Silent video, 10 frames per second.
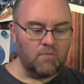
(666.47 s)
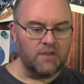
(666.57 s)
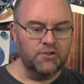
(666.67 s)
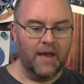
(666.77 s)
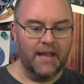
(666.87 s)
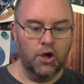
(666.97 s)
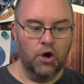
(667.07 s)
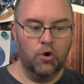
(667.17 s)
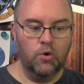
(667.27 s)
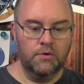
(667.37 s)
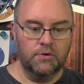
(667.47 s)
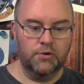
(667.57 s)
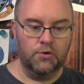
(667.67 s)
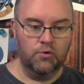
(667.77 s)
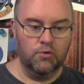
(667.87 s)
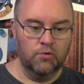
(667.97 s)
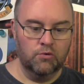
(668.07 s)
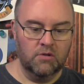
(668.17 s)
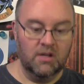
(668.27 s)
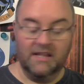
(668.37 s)
So I go to,
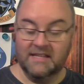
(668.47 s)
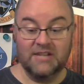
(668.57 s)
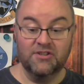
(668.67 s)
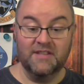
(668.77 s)
it's actually